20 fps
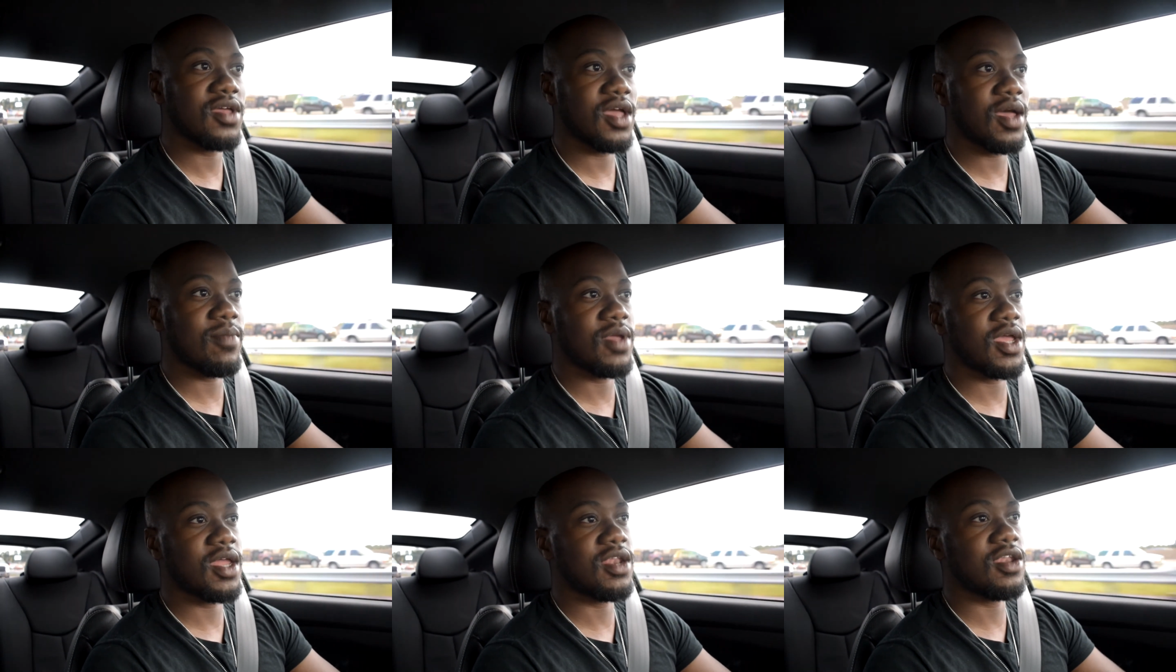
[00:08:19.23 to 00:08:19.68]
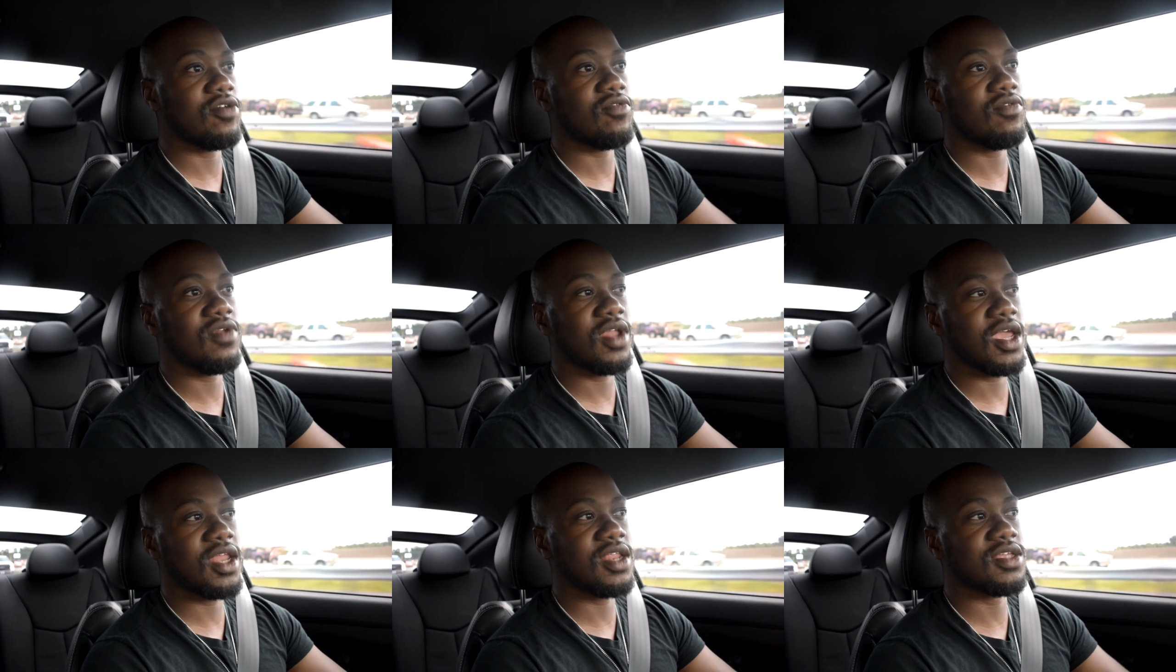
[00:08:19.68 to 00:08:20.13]
I mean, I
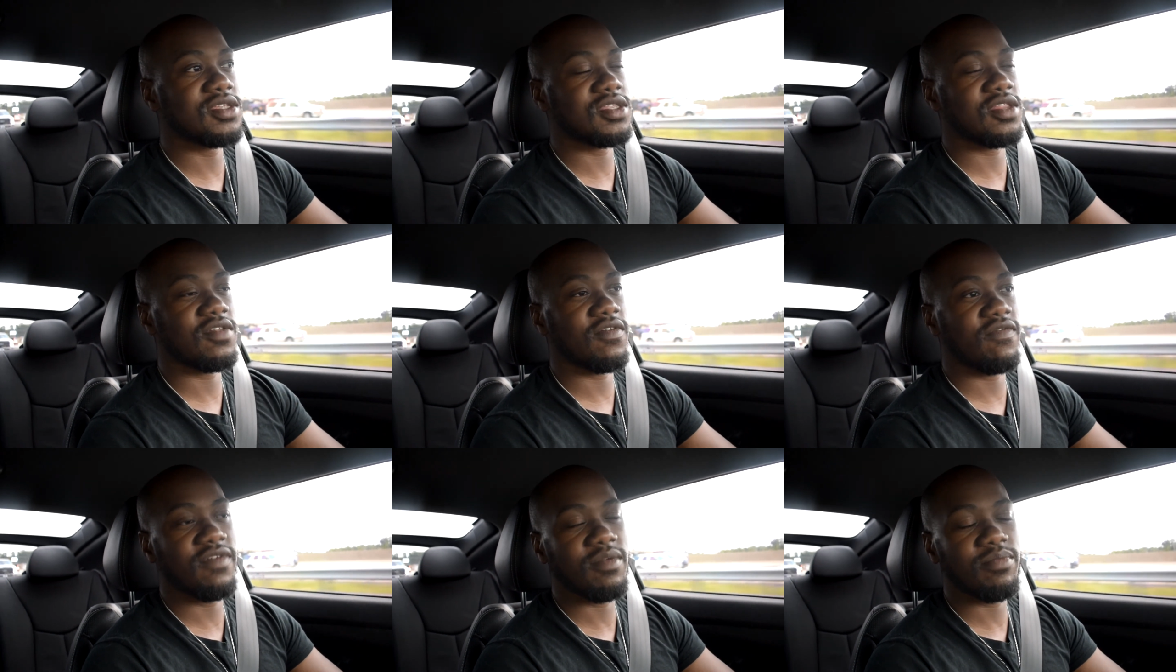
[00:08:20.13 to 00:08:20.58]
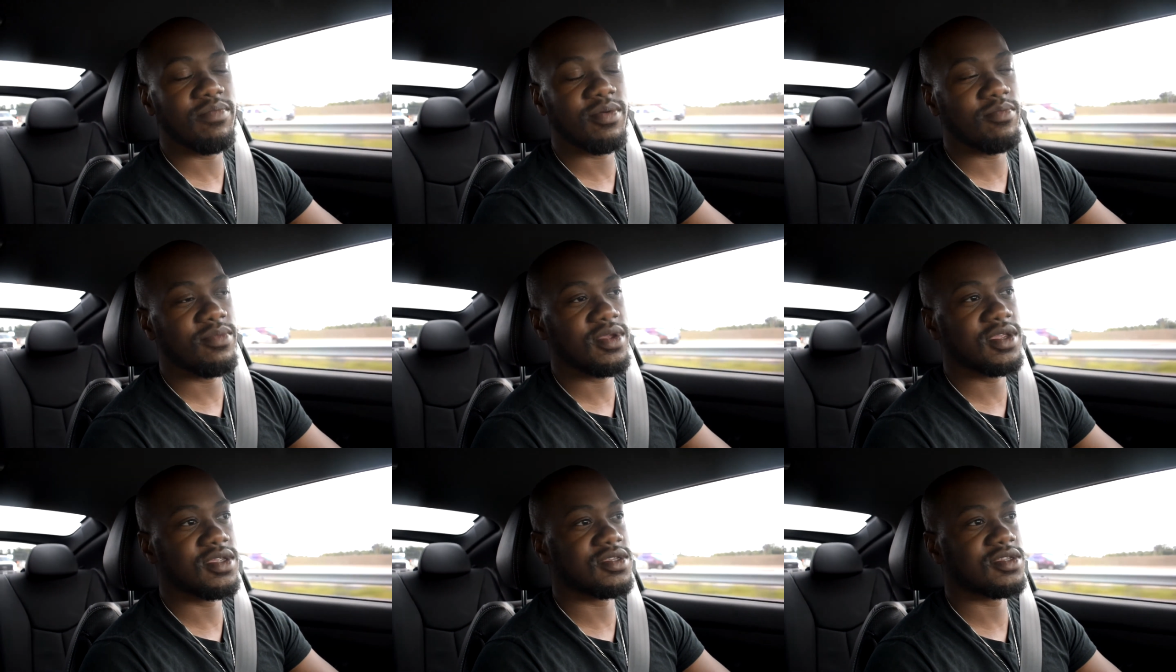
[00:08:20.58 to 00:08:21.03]
know Nate is in the
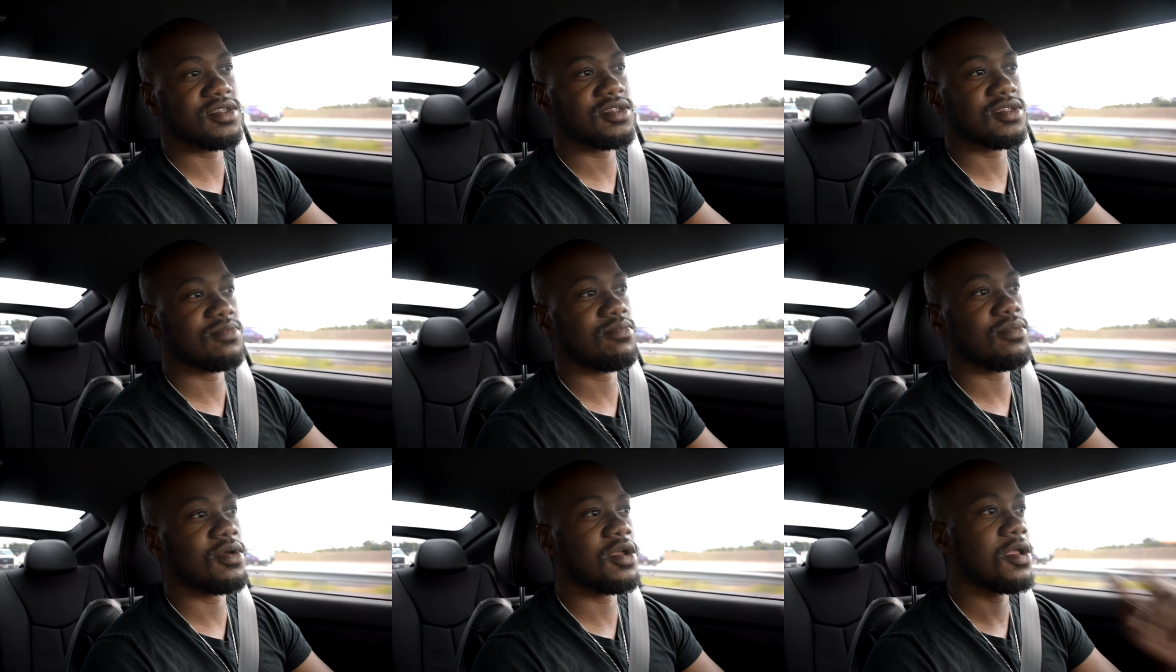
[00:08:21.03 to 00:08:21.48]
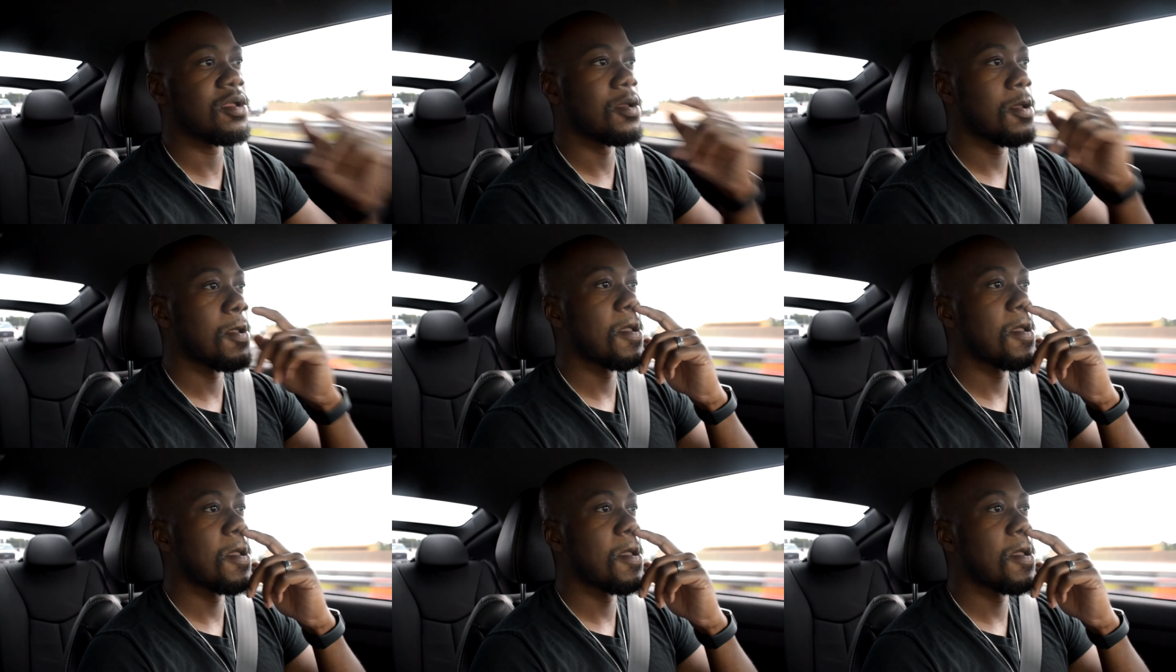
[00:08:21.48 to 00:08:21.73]
flipping business, but